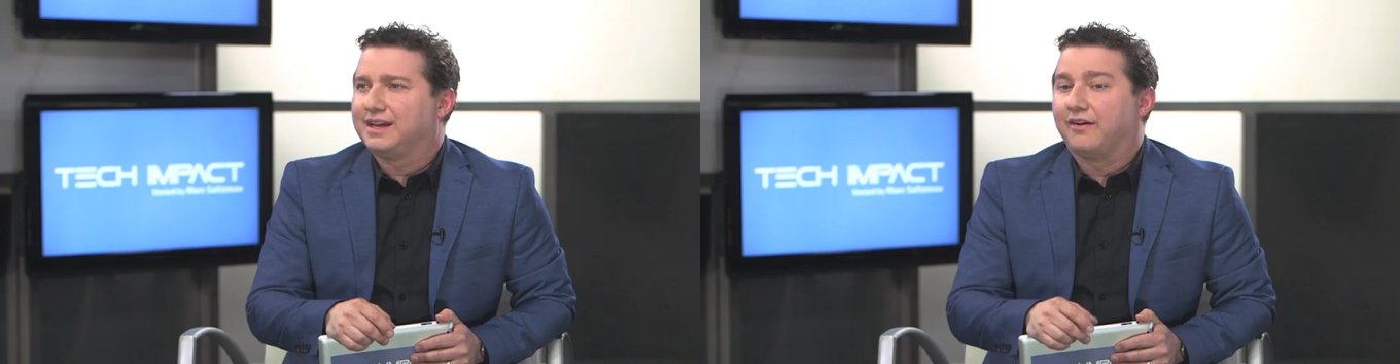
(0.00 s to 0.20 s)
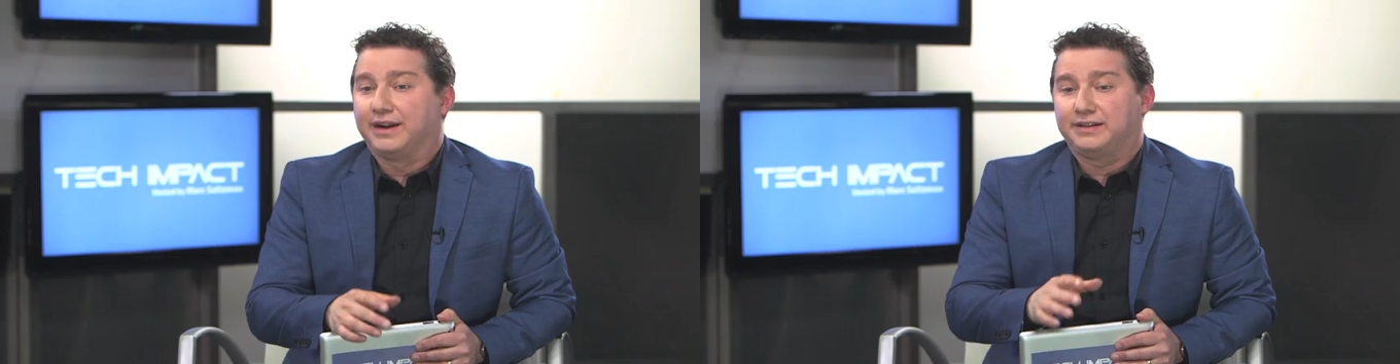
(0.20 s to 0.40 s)

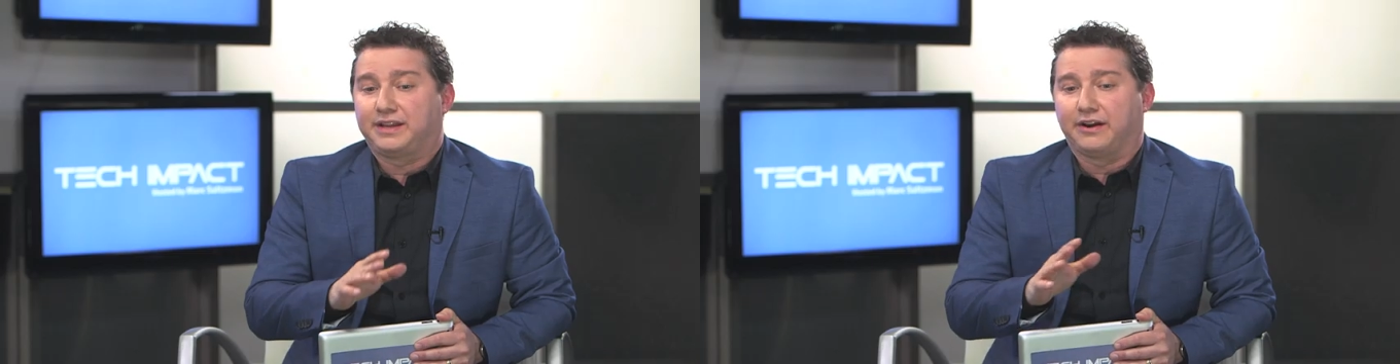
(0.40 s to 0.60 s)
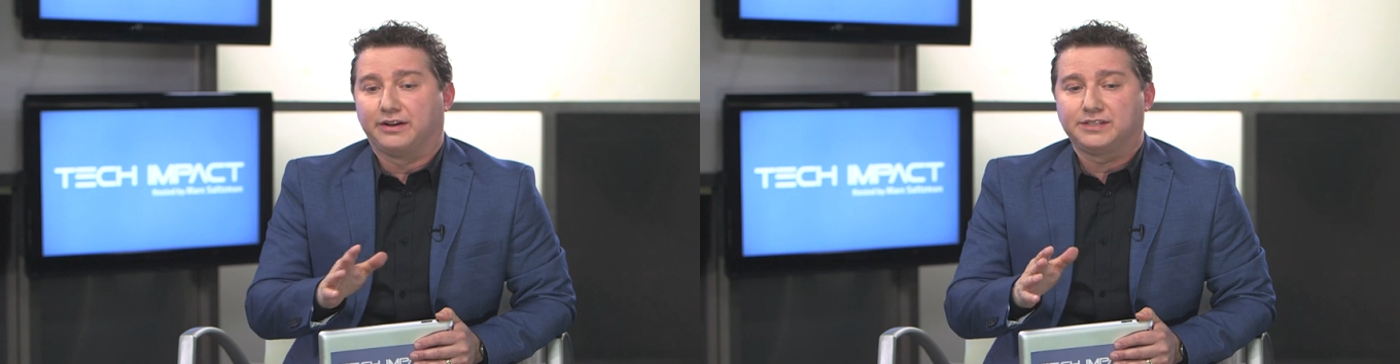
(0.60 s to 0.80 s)
All right,
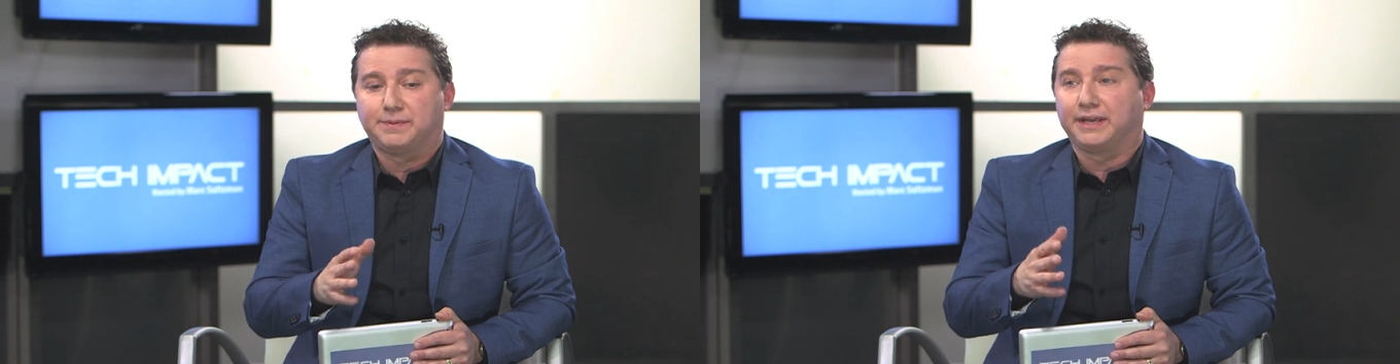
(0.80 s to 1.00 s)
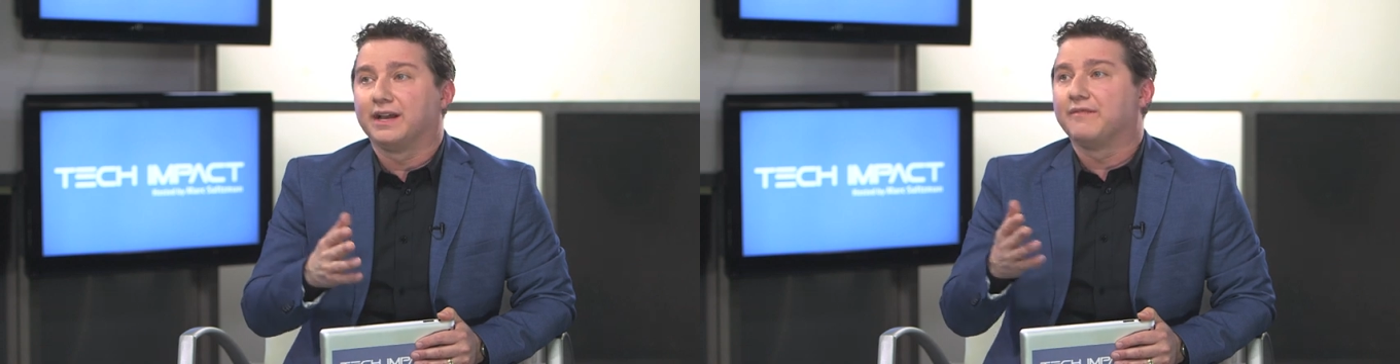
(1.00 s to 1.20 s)
Garrett,
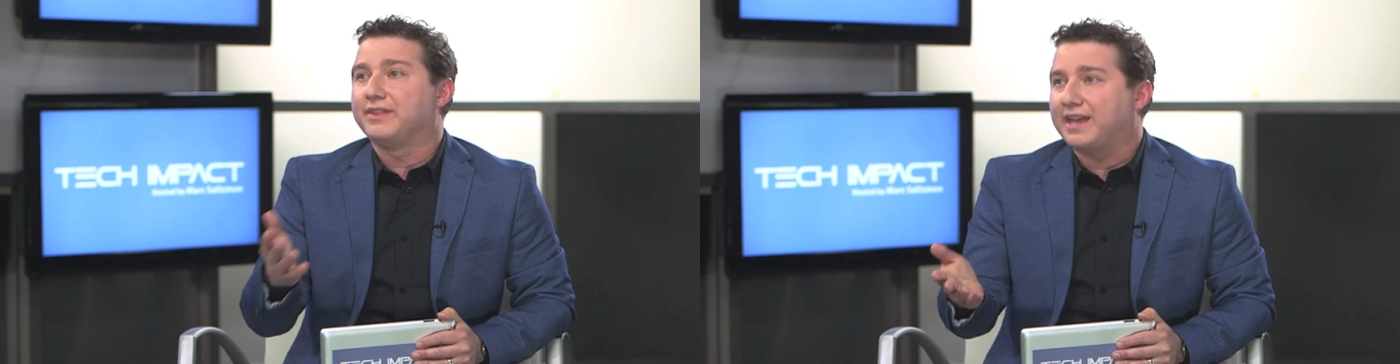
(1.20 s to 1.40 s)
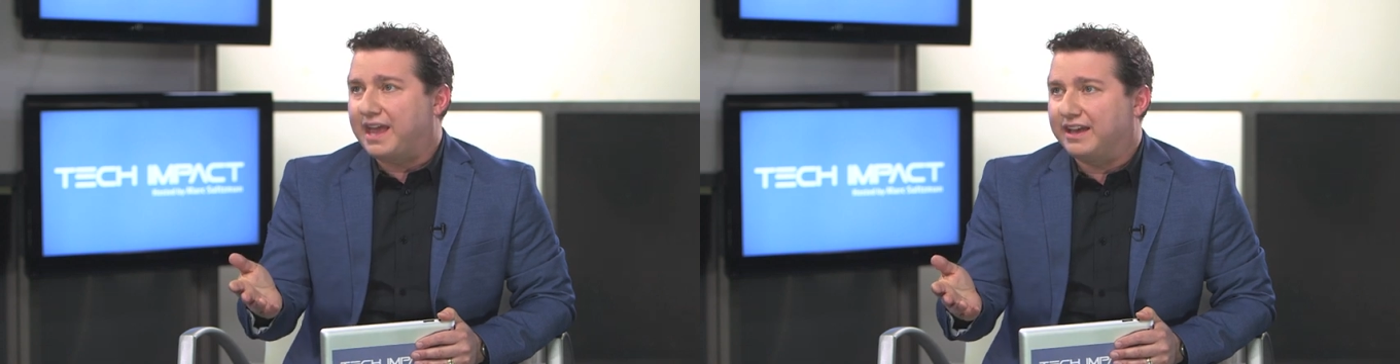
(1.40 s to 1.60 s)
speaking of
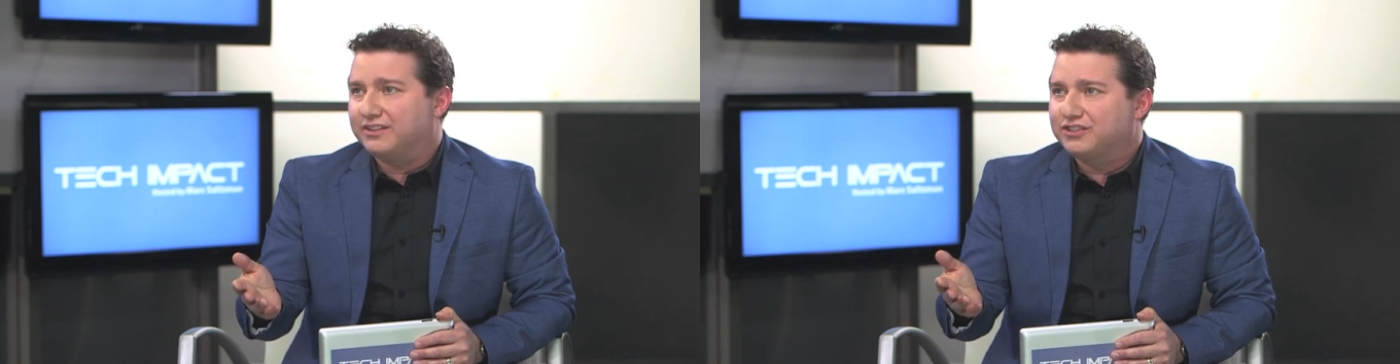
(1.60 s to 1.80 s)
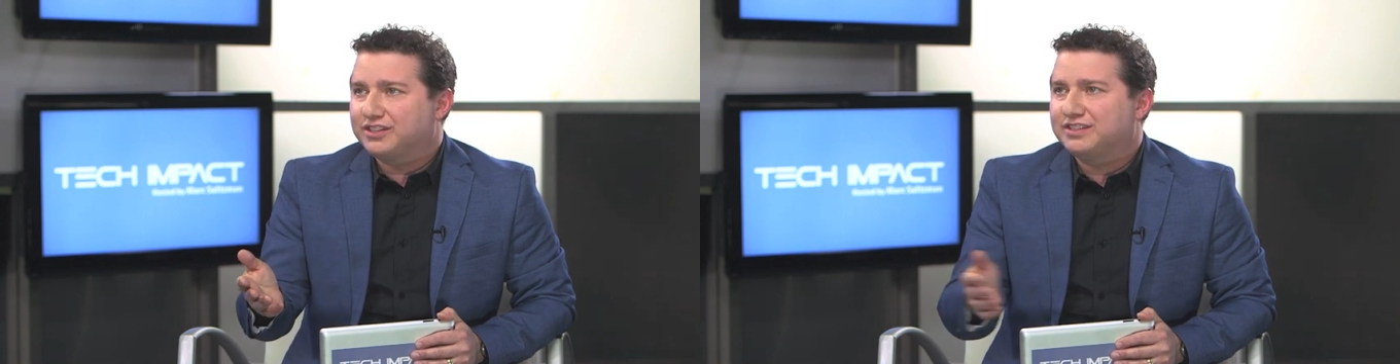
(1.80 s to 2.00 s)
the edge,